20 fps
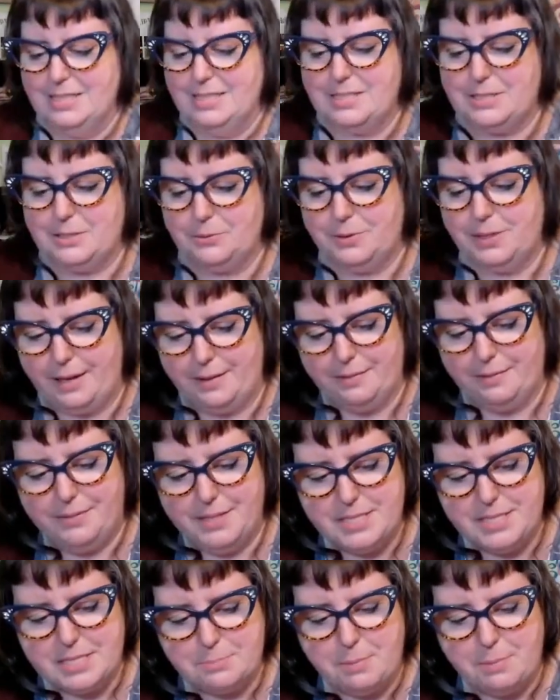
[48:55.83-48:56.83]
So yeah,
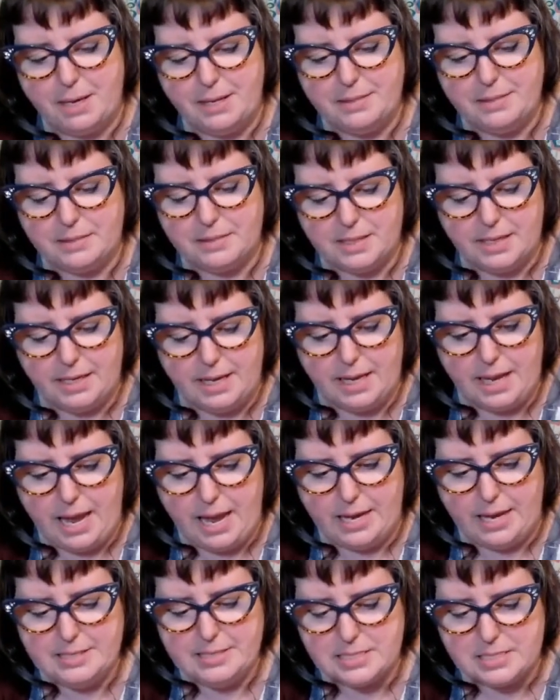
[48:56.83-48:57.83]
this month
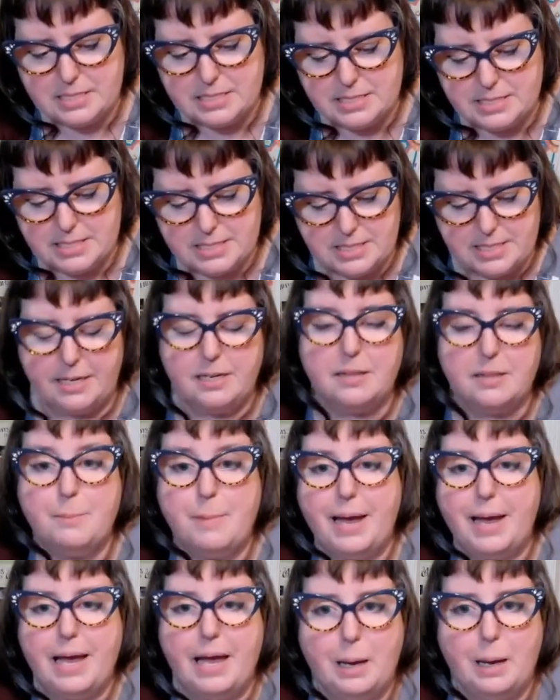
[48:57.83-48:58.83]
has the state of the
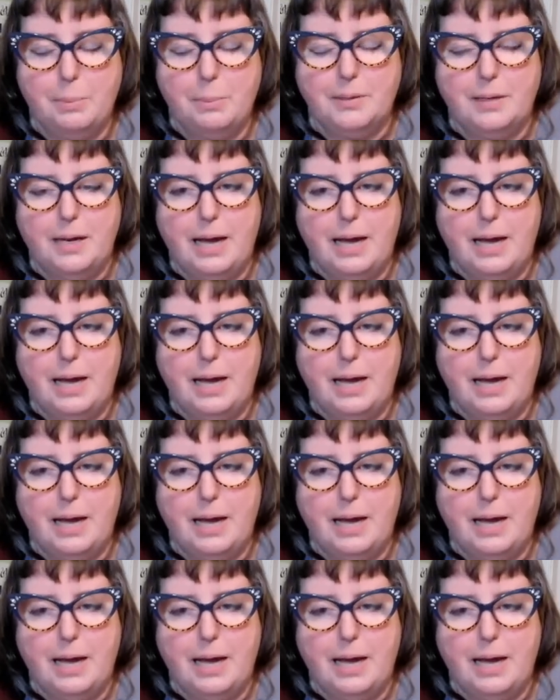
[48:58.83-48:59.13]
Mab.